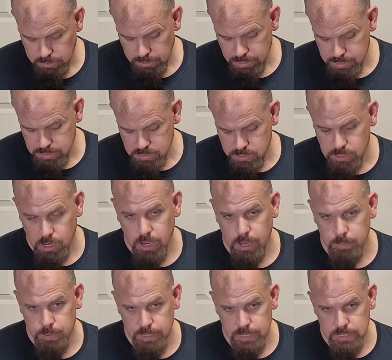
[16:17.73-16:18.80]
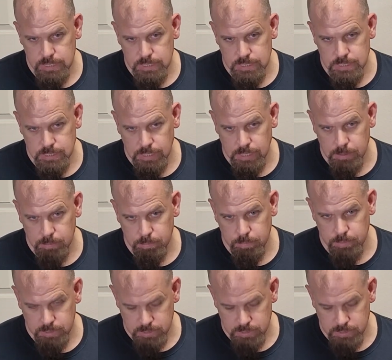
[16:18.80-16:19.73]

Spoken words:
has the Ibanez stamp. It